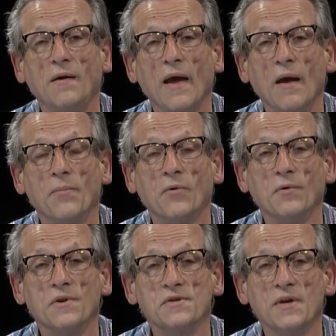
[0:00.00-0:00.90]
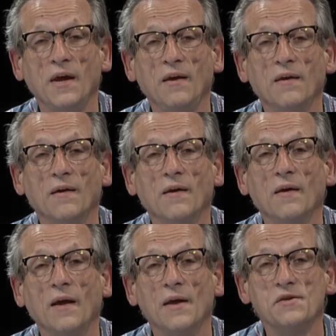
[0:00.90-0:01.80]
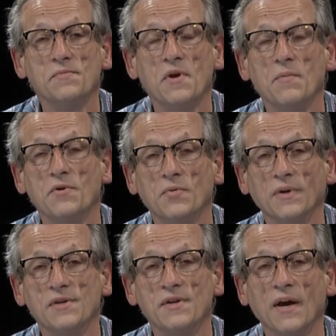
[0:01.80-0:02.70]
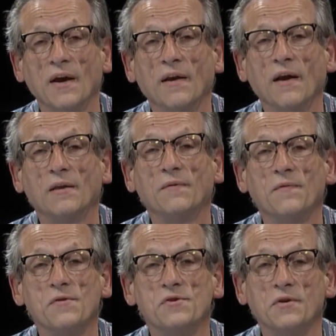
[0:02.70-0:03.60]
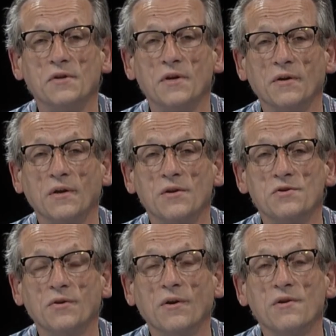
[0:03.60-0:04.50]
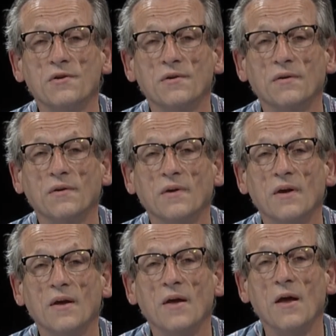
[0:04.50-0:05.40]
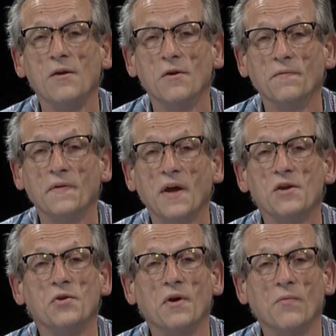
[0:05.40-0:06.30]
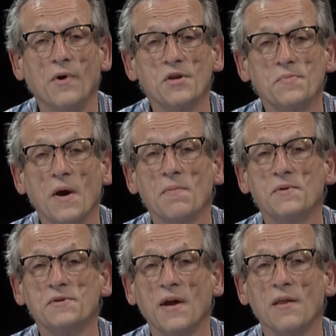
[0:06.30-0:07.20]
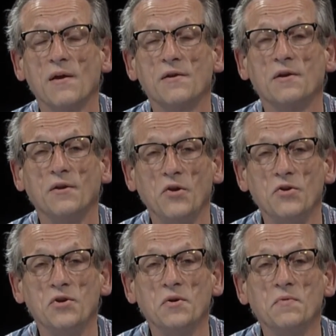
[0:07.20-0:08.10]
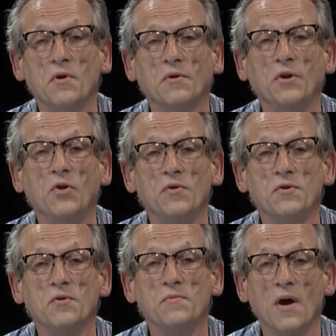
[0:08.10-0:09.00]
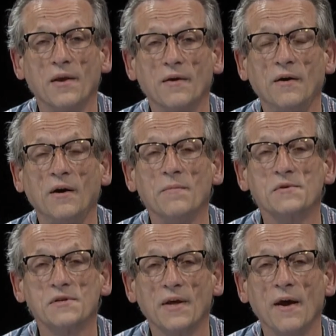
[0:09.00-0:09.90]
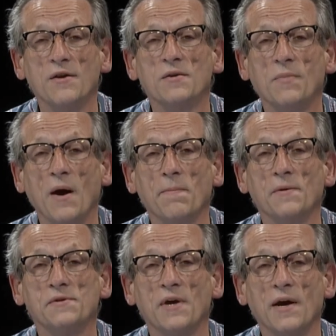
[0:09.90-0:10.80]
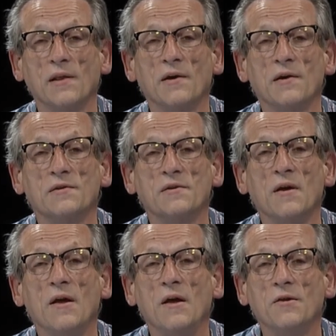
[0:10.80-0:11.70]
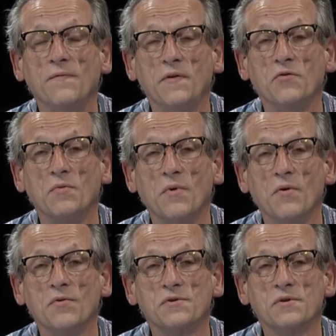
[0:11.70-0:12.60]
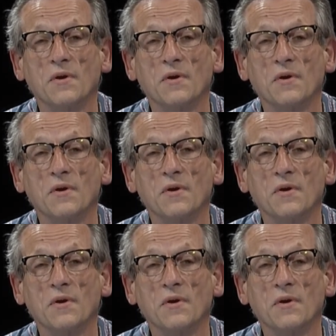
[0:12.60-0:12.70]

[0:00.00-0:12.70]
at Portland State, and September 22nd at the First Unitarian Church. Don't forget you can watch Populist Dialogues on YouTube. Go to youtube.com slash populistdialogues to view the most